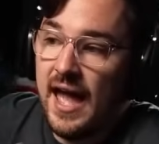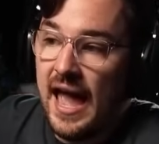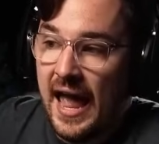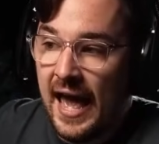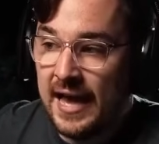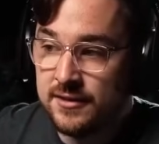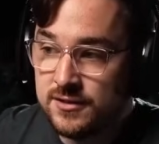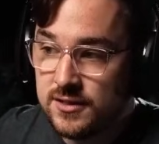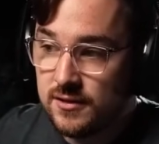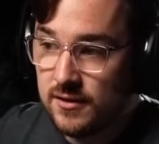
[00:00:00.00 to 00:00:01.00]

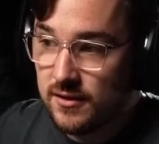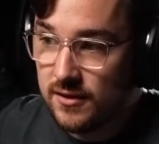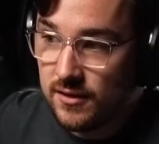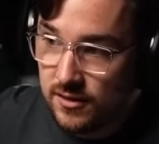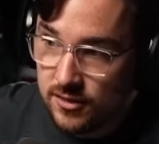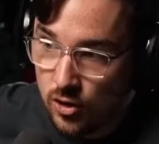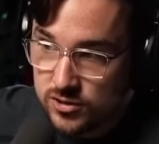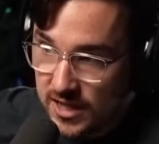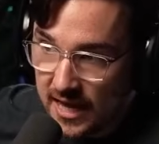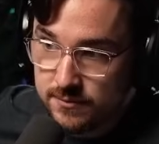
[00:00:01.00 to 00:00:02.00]
And
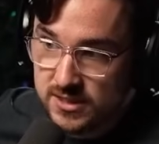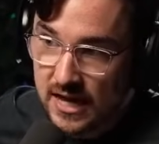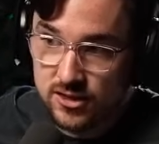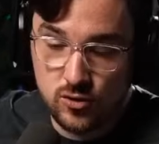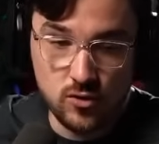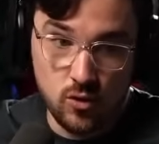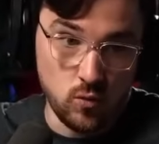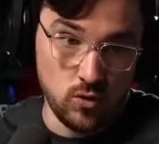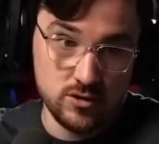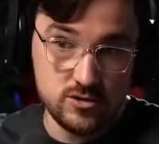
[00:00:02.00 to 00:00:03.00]
those games got the
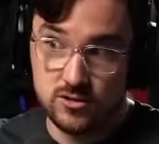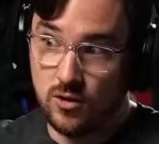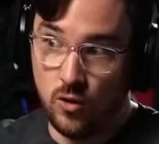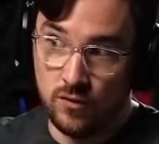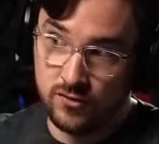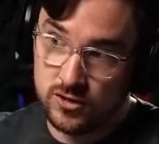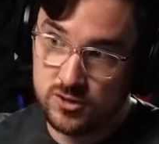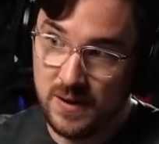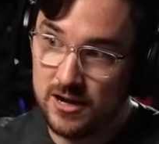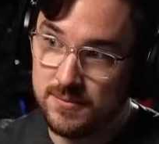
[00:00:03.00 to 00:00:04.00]
awards over
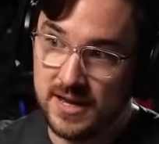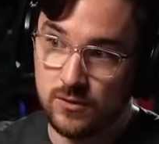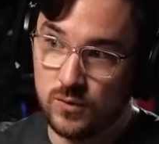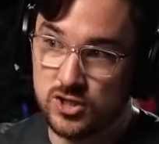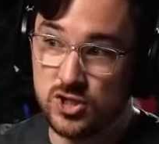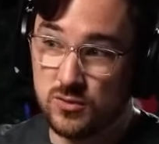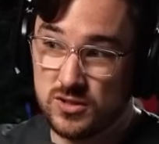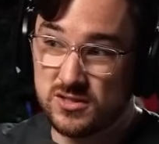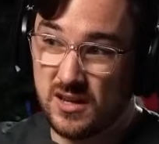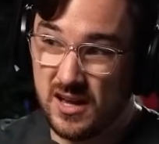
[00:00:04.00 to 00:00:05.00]
Spider Man, which
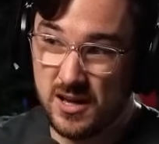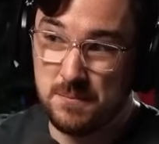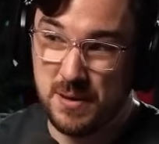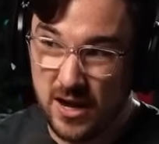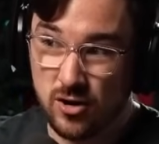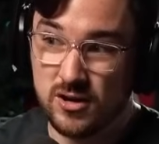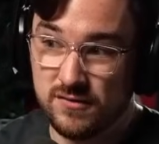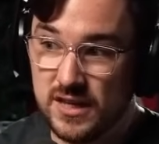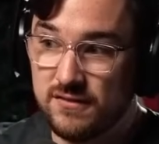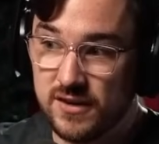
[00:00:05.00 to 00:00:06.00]
was a
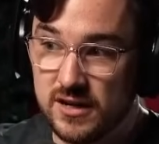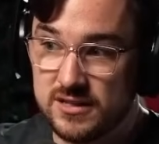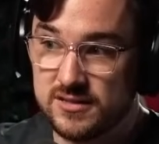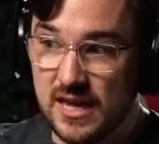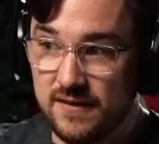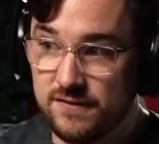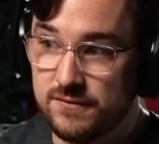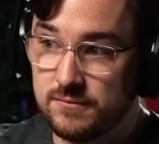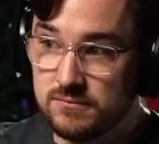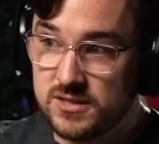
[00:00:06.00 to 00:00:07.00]
comparatively very
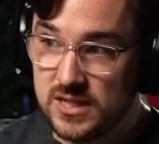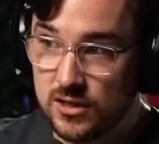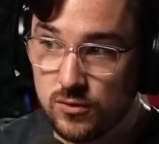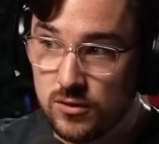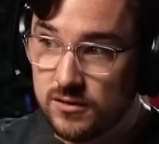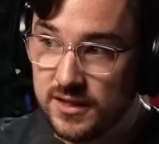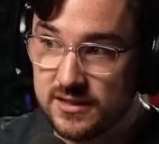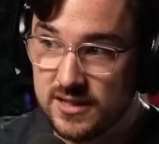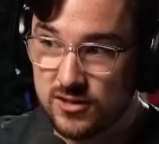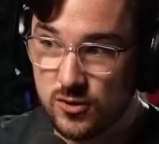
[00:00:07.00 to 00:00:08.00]
safe sequel
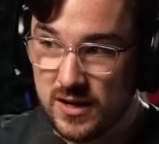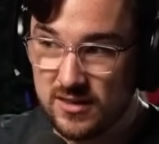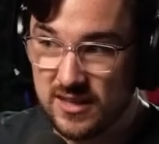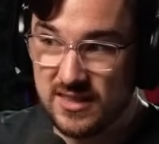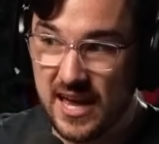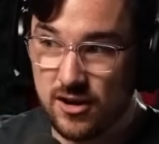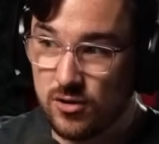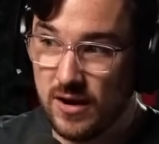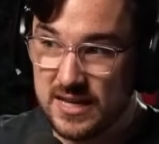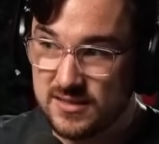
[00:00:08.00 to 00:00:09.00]
that didn't do anything that
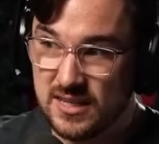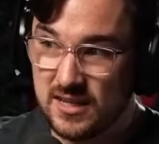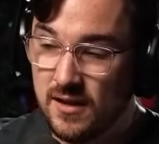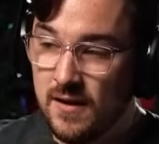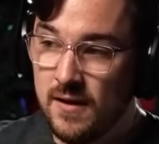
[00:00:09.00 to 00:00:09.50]
crazy